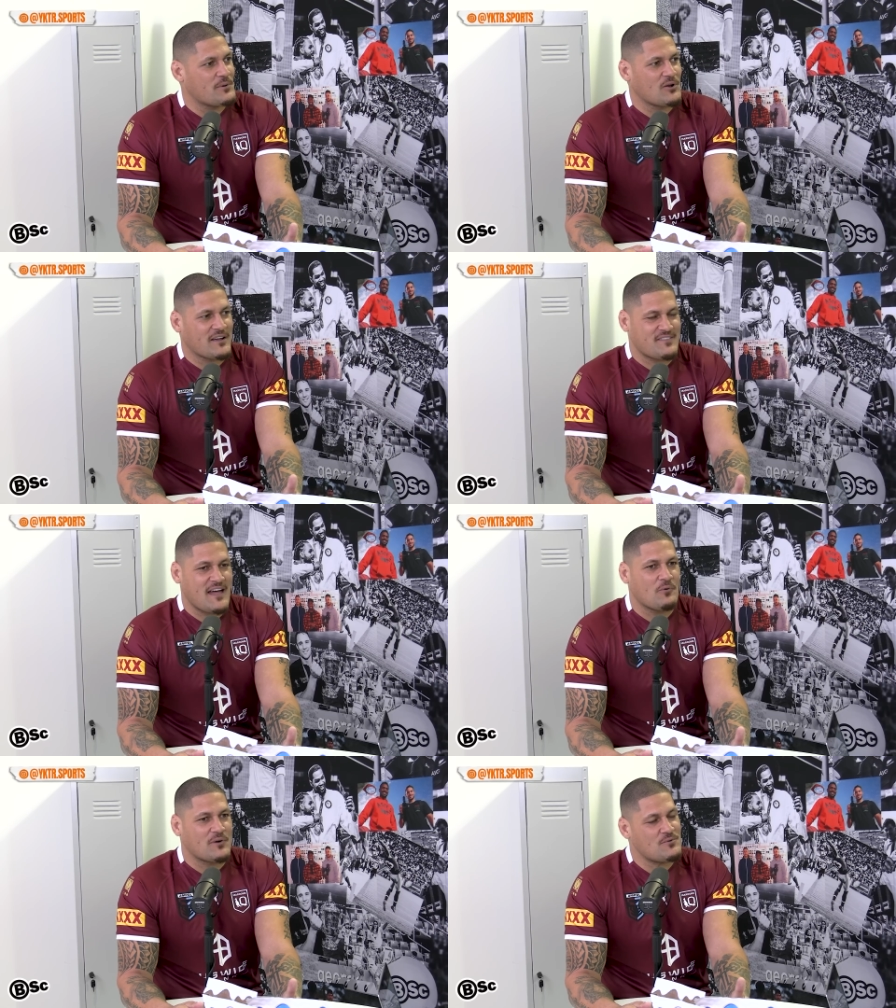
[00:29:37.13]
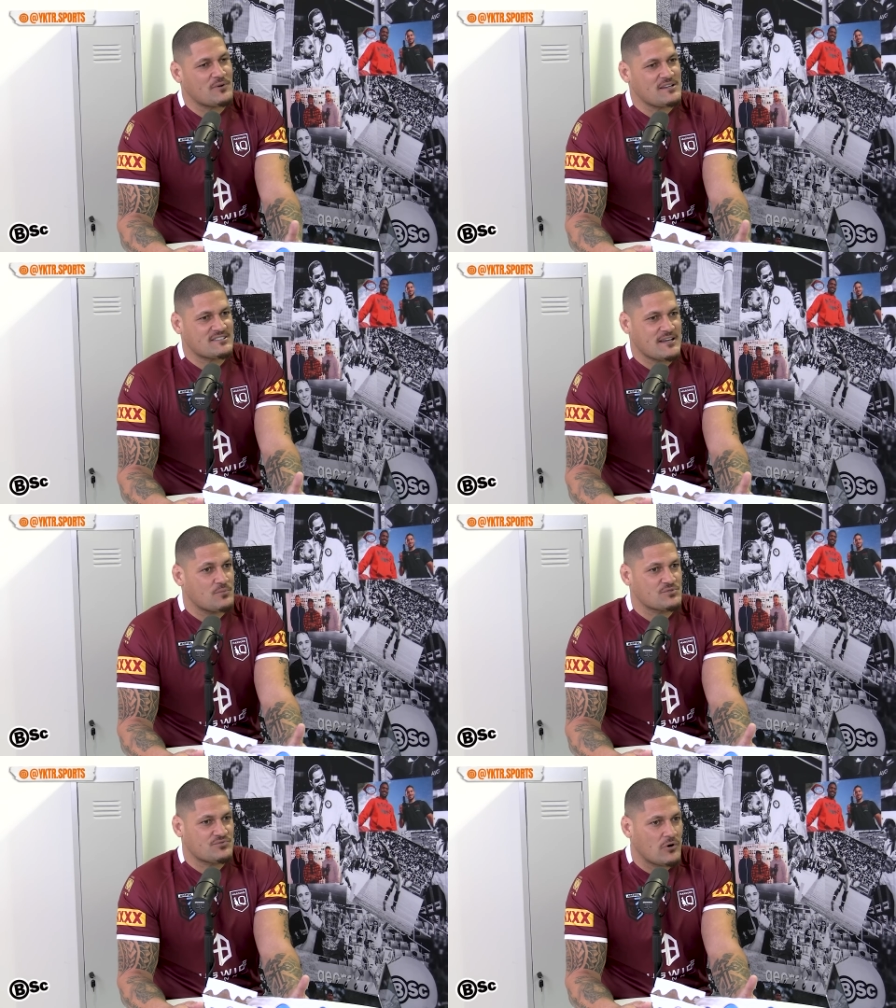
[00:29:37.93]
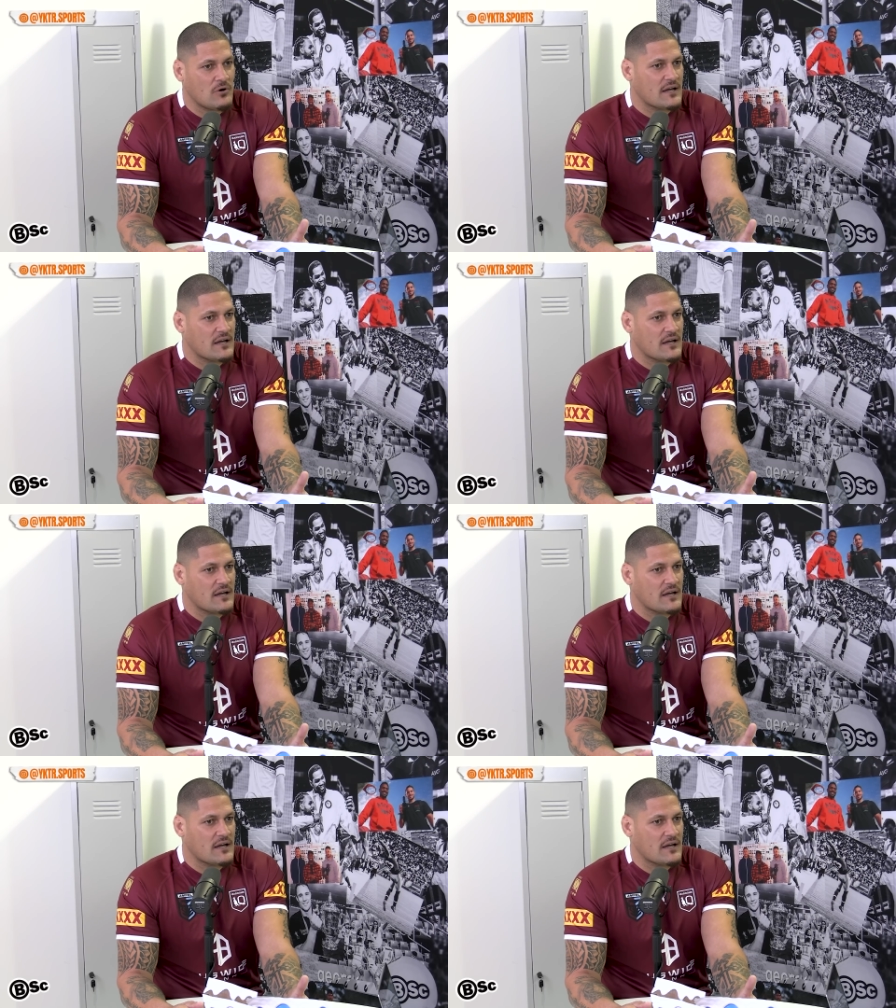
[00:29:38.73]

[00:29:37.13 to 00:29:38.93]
But like that, what he said was raw.